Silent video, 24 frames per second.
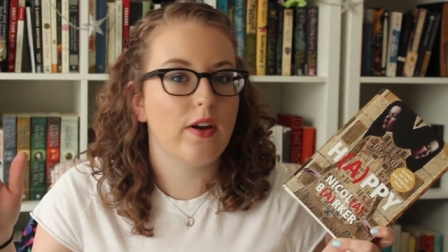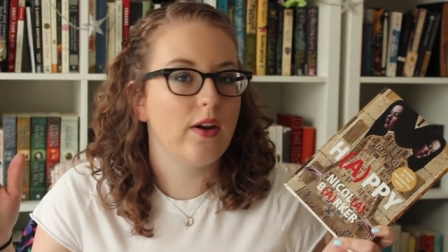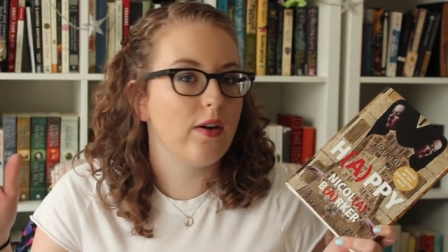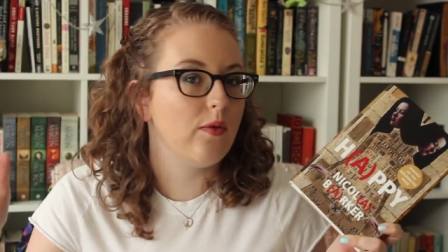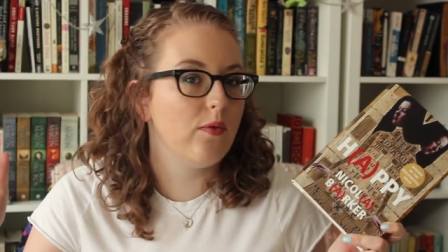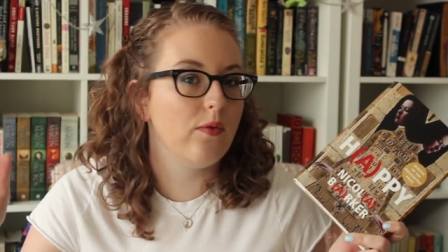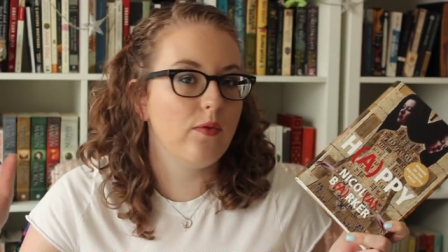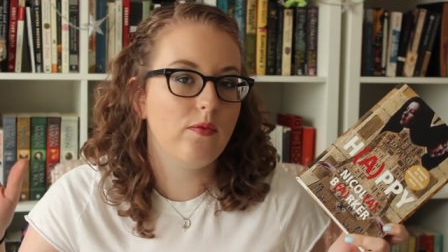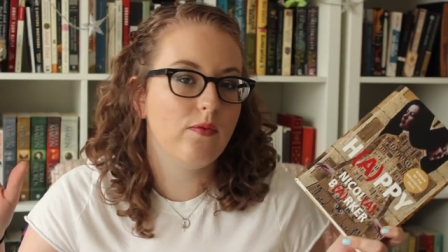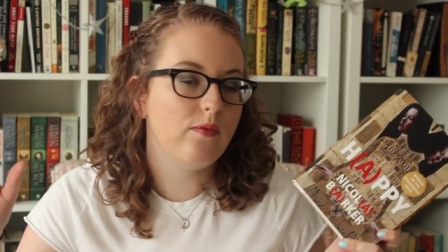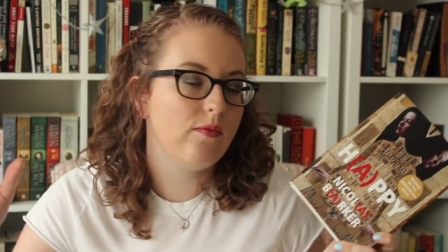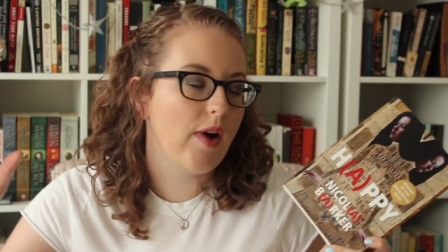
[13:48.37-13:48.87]

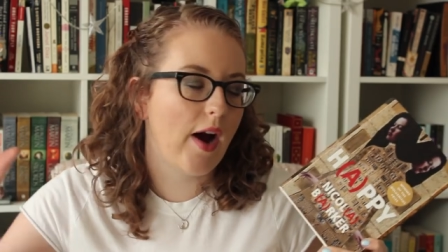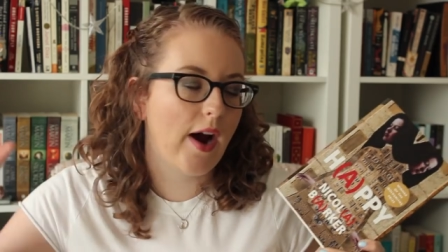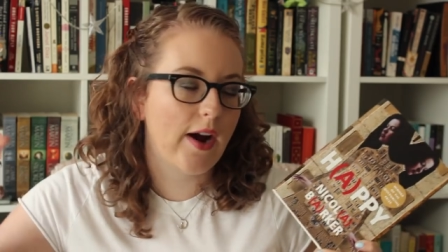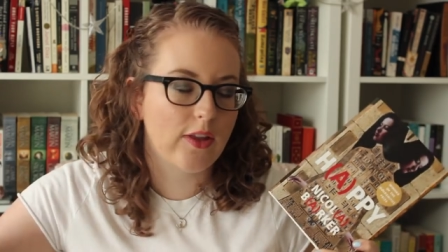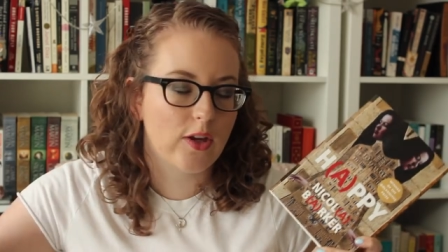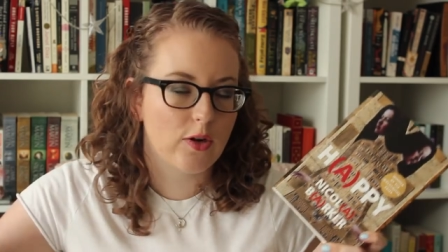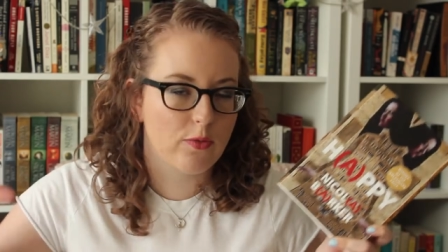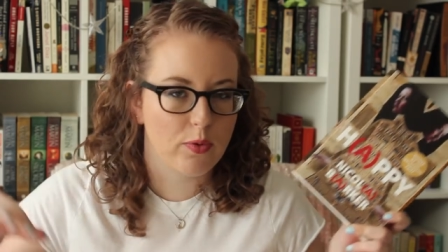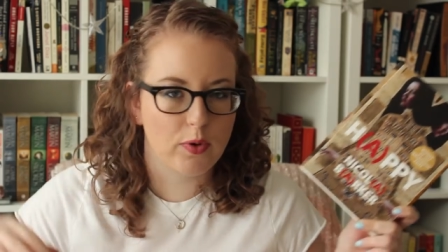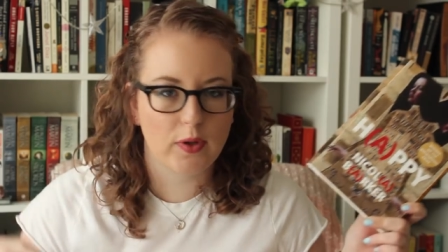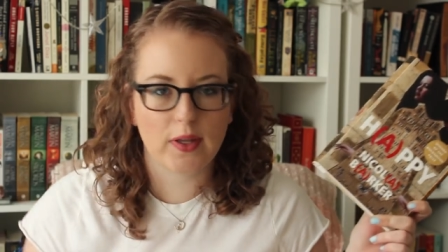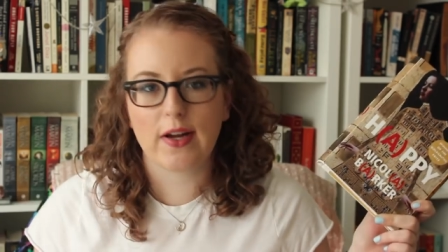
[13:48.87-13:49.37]
and
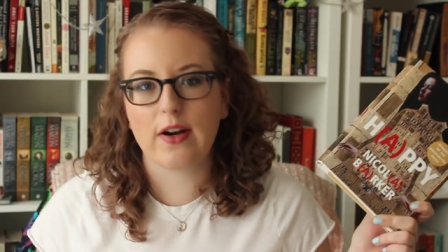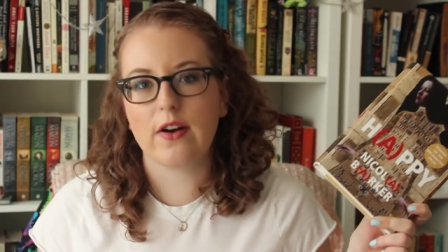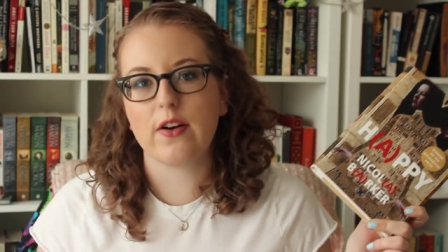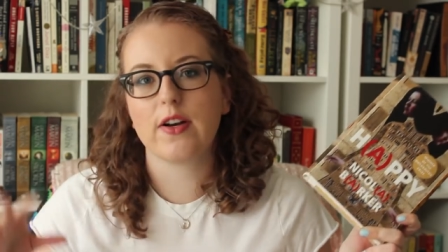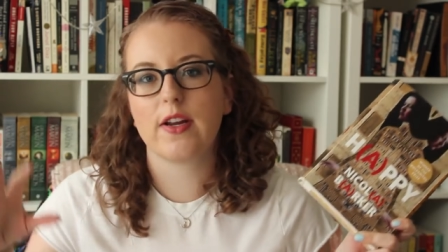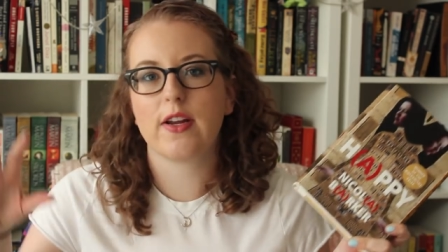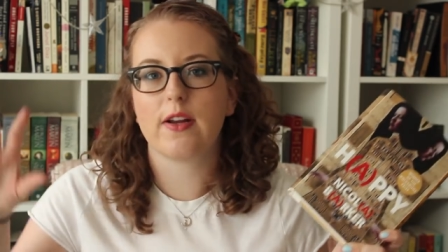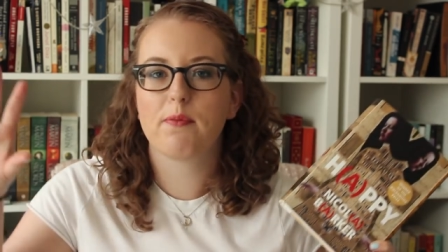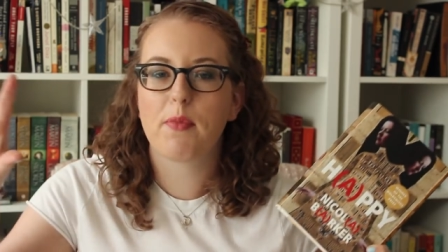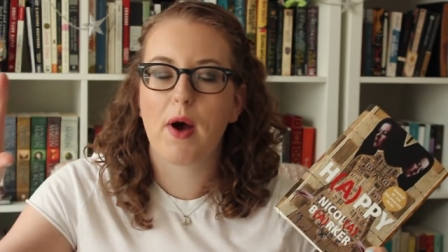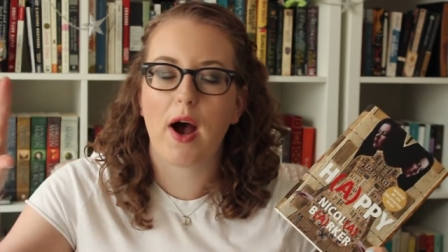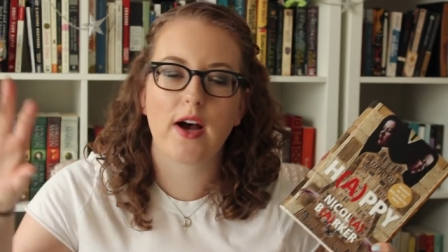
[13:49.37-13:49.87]
either
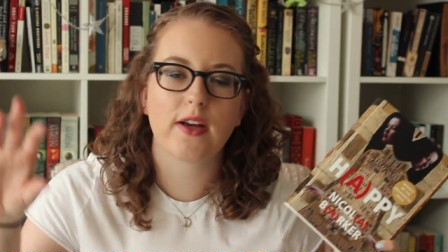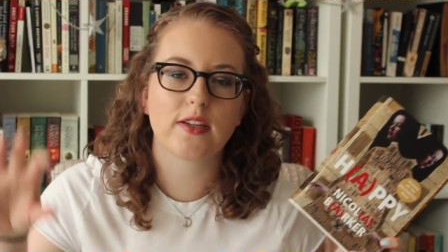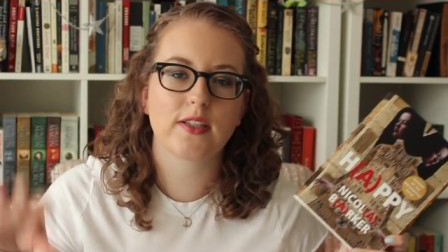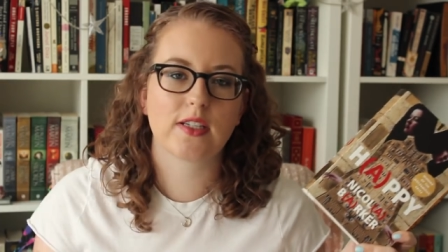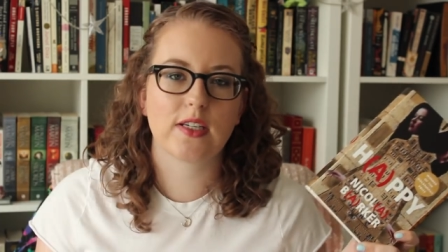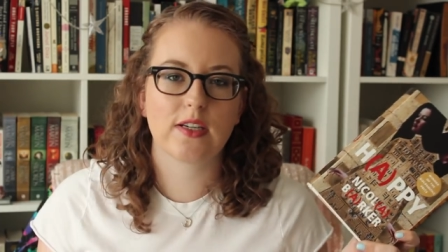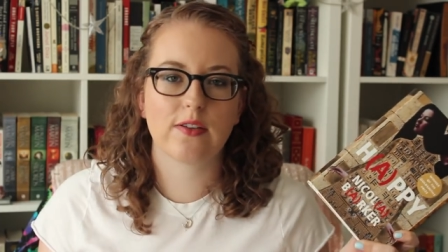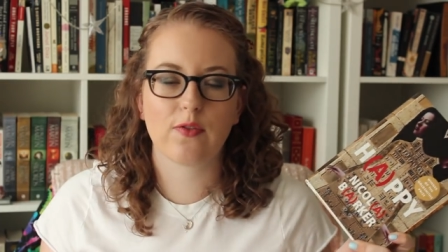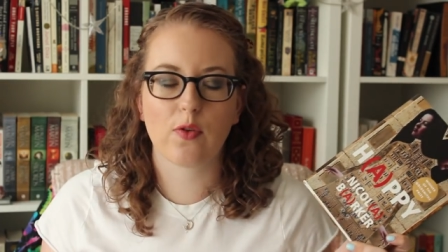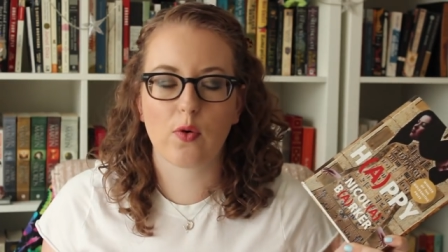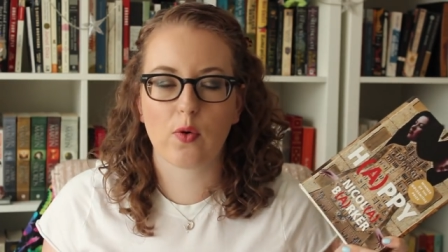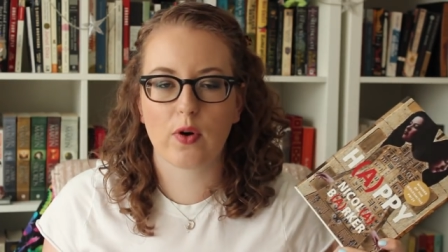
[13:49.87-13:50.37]
polarity,
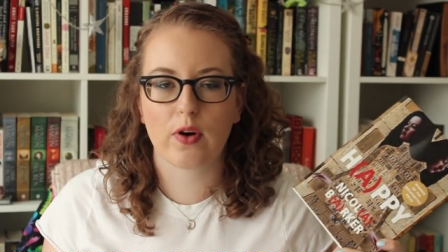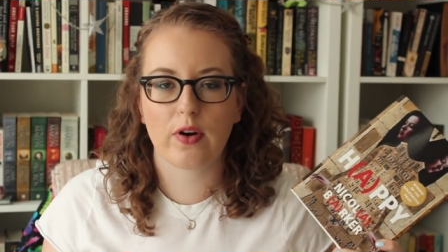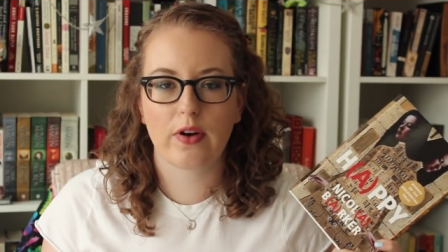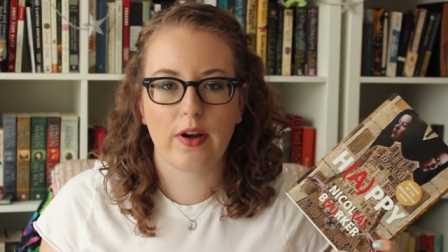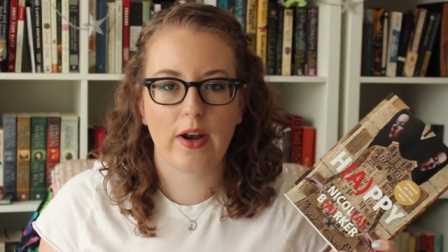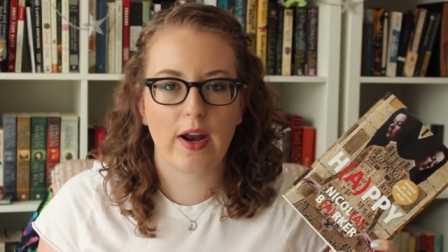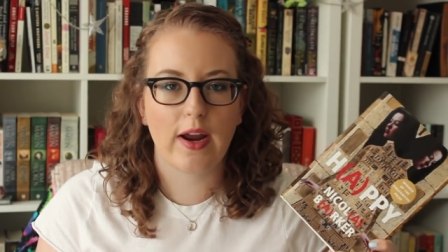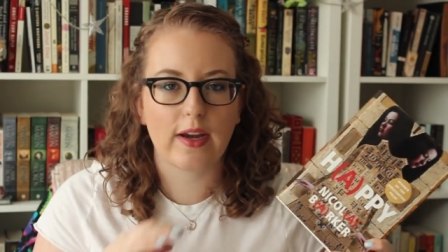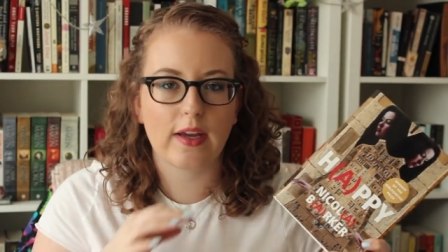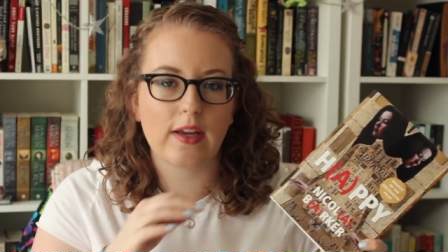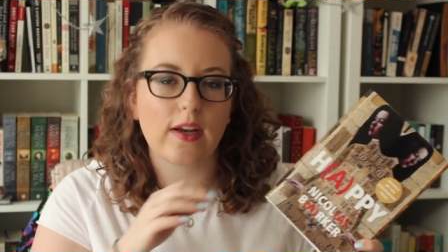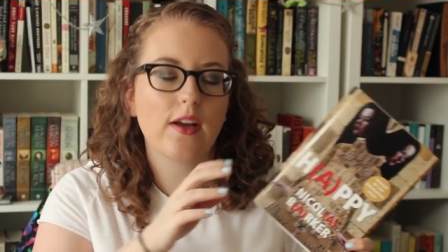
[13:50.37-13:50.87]
positive or
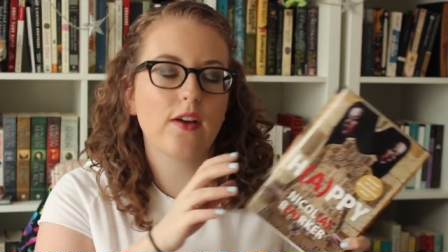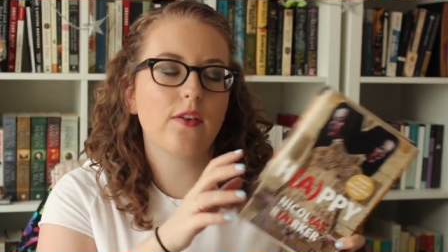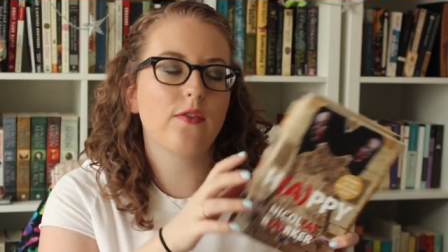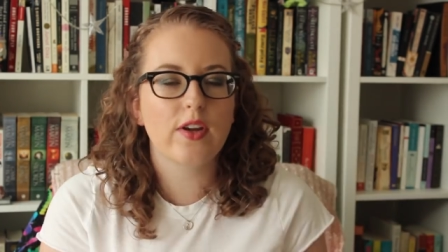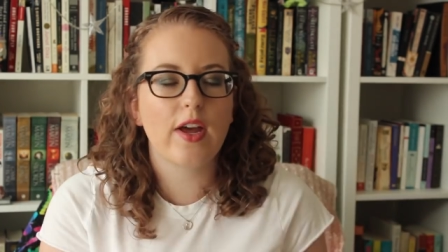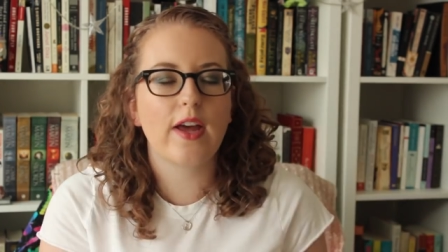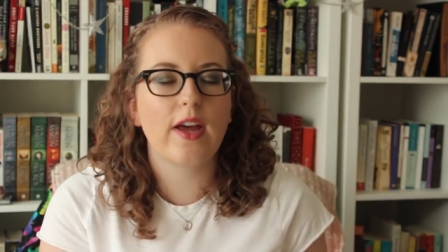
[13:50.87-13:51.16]
negative.